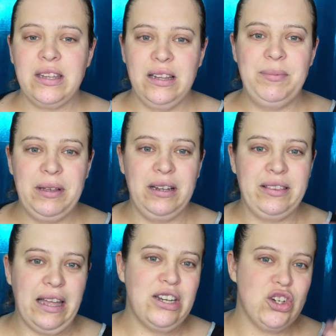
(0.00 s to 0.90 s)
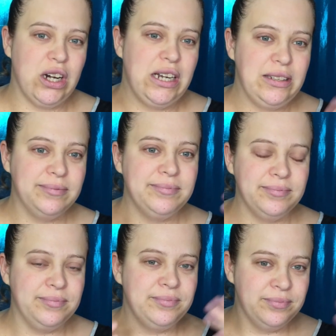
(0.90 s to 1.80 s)
Let me let that dry.
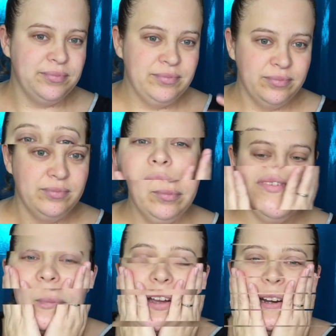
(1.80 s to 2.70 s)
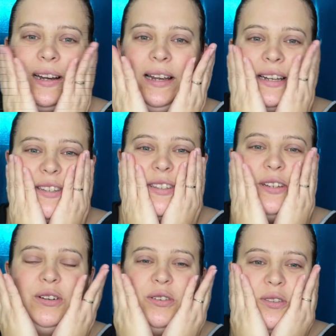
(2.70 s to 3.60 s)
All right,
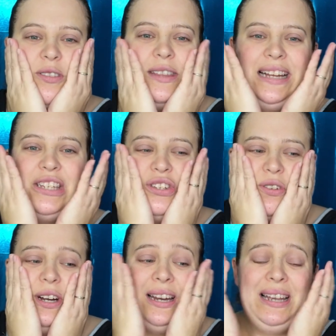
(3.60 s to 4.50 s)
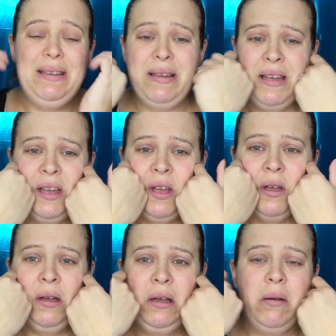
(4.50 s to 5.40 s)
so that's dry,
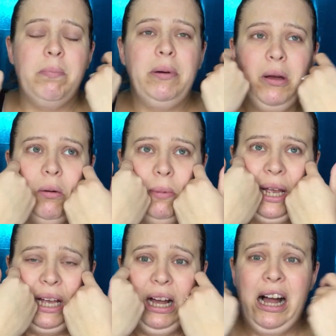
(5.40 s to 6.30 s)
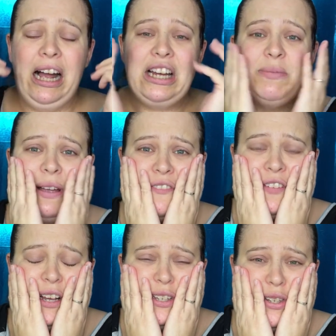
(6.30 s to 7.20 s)
but oh my gosh, my
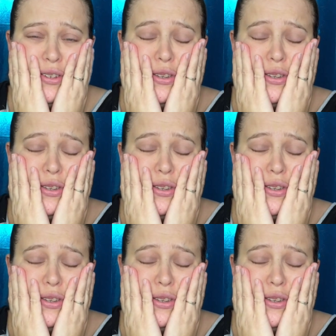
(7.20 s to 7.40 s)
face is